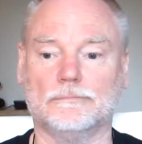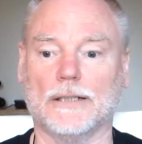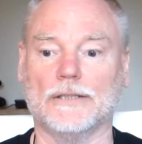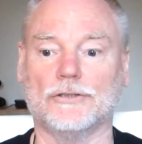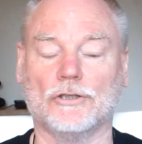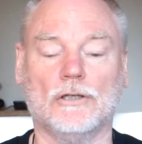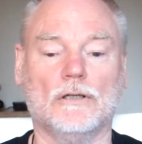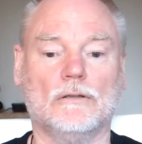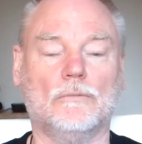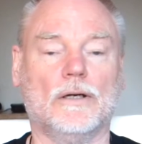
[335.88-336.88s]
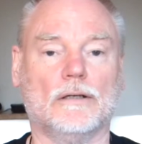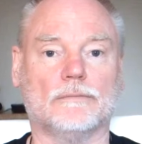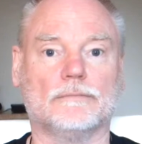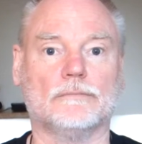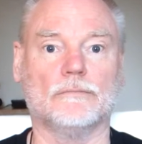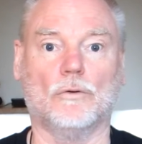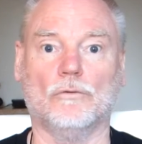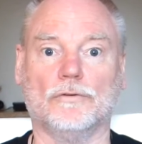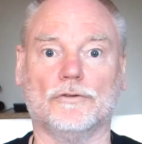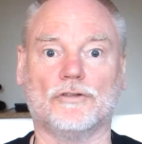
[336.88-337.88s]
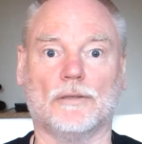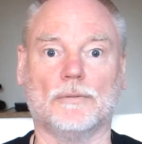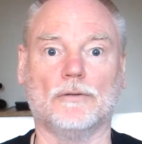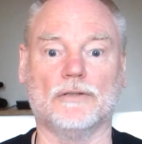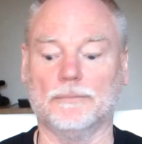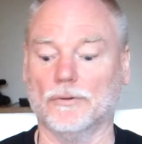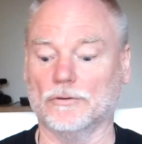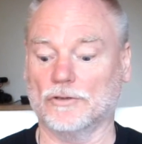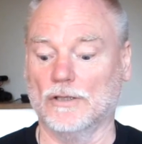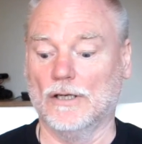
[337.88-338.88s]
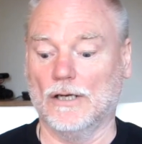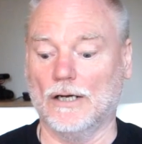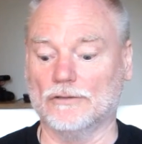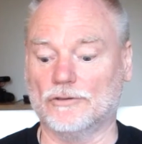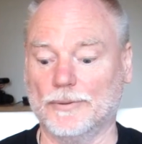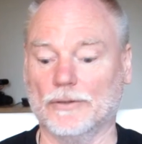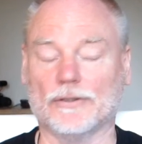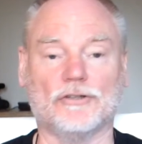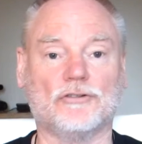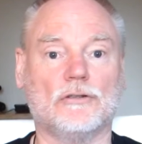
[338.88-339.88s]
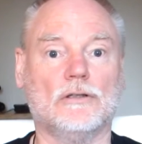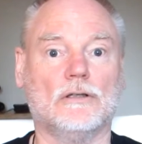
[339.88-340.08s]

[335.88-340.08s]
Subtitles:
page where authors upload their books. And to be honest,